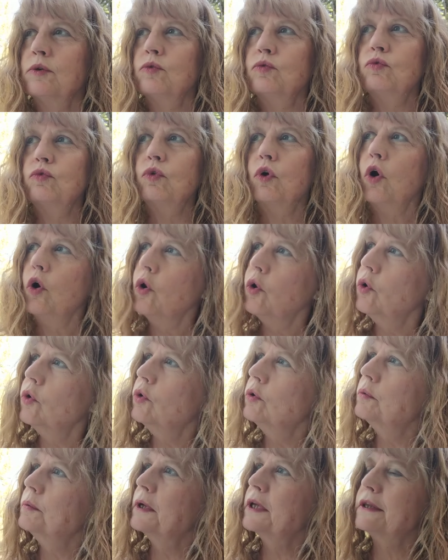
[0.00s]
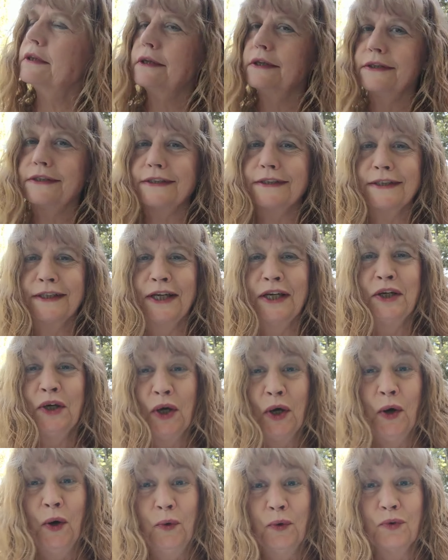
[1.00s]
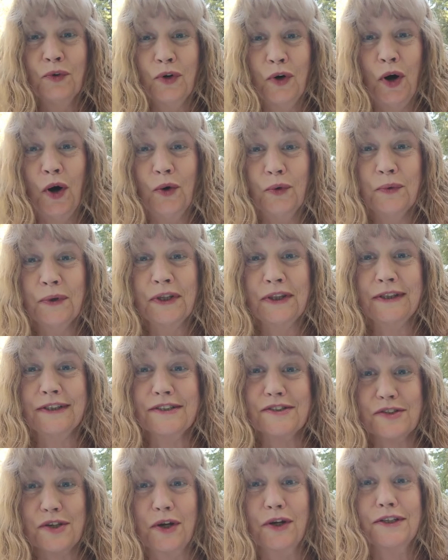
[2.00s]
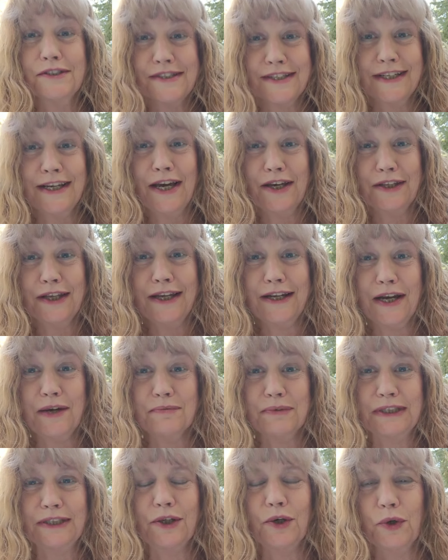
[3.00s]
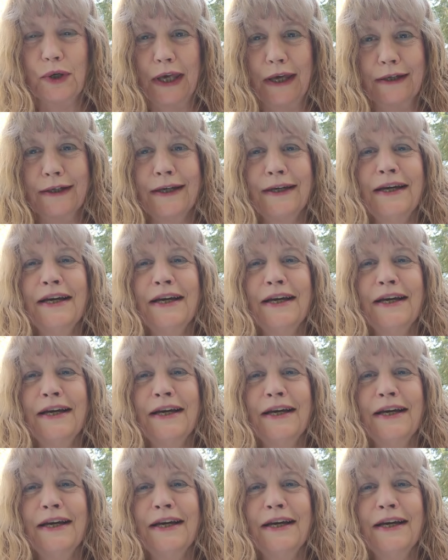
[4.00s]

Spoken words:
Roll with it. Roll with it. Sorry. See how that happened? Okay.